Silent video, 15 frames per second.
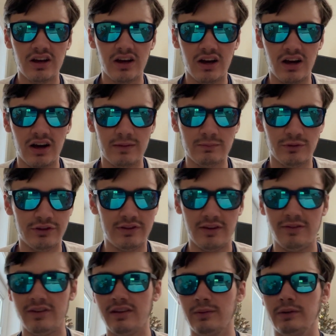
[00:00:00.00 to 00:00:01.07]
Um, we'll see if
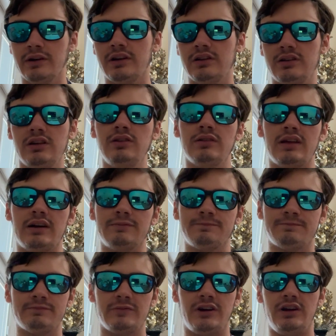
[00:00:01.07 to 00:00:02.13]
he's able to continue that,
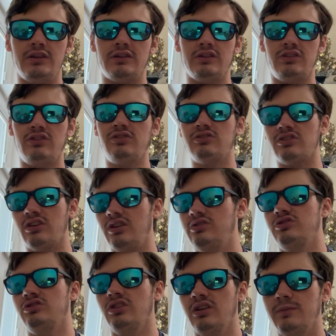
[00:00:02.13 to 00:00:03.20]
right? Because it's,
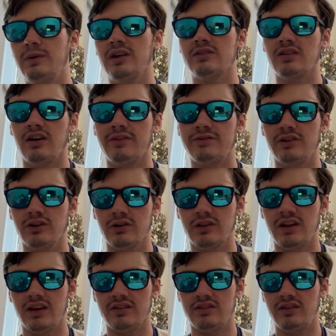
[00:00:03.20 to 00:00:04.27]
it's going to be a tough year in
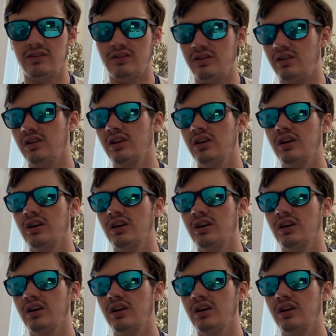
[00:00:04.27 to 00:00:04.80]
the SEC.